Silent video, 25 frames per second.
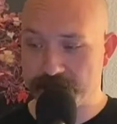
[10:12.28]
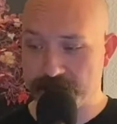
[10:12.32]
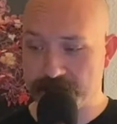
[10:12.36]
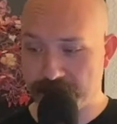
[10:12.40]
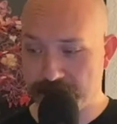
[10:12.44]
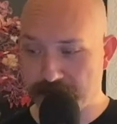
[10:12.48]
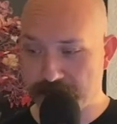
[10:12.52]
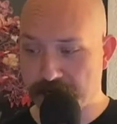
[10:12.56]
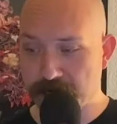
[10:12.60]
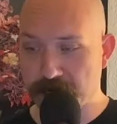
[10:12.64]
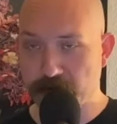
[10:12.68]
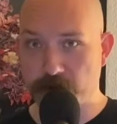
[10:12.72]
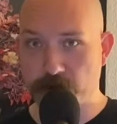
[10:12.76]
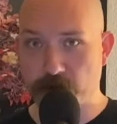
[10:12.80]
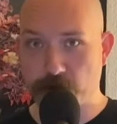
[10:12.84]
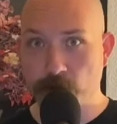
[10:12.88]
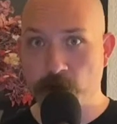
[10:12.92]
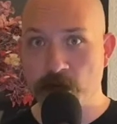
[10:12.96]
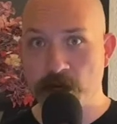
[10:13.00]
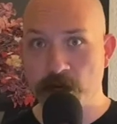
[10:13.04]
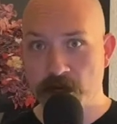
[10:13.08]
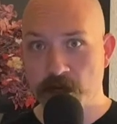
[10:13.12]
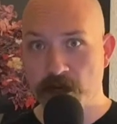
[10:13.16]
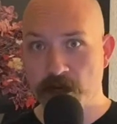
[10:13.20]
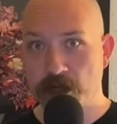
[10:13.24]

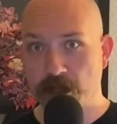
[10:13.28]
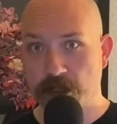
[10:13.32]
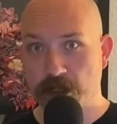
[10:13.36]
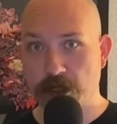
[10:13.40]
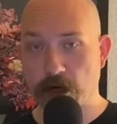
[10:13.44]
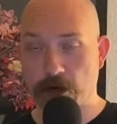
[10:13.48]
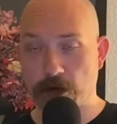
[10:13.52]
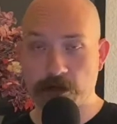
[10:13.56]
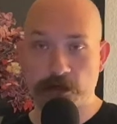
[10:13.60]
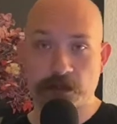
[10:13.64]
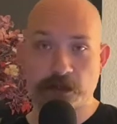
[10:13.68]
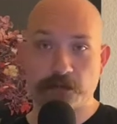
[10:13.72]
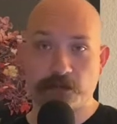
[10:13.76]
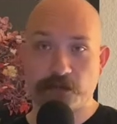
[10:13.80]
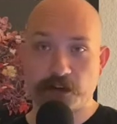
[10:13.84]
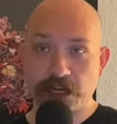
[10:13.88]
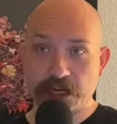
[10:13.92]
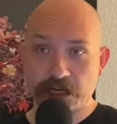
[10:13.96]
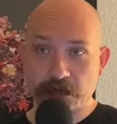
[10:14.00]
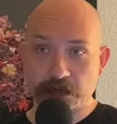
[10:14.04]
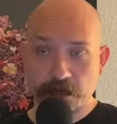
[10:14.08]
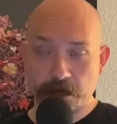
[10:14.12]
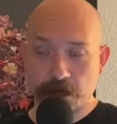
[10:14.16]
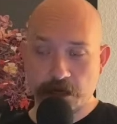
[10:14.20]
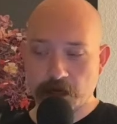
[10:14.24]
neo Garden of
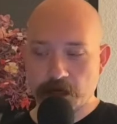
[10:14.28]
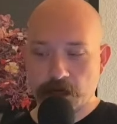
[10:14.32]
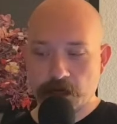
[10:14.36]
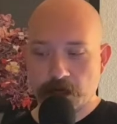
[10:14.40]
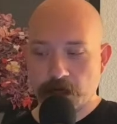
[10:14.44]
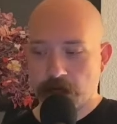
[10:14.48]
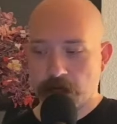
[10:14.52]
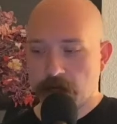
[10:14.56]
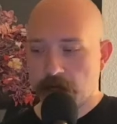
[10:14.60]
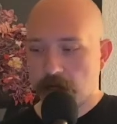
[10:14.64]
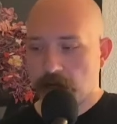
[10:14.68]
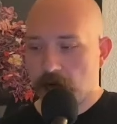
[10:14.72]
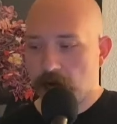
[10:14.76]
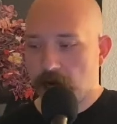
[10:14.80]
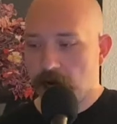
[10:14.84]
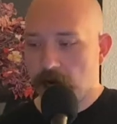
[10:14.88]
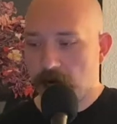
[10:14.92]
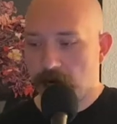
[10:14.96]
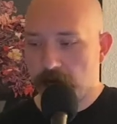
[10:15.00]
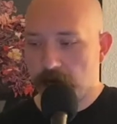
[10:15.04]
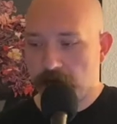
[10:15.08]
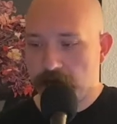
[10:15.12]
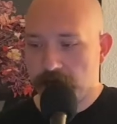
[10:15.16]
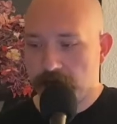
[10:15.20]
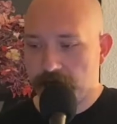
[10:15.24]
Eden
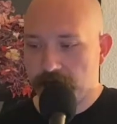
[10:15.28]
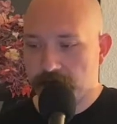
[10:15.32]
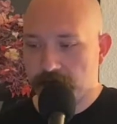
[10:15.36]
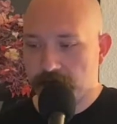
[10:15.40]
in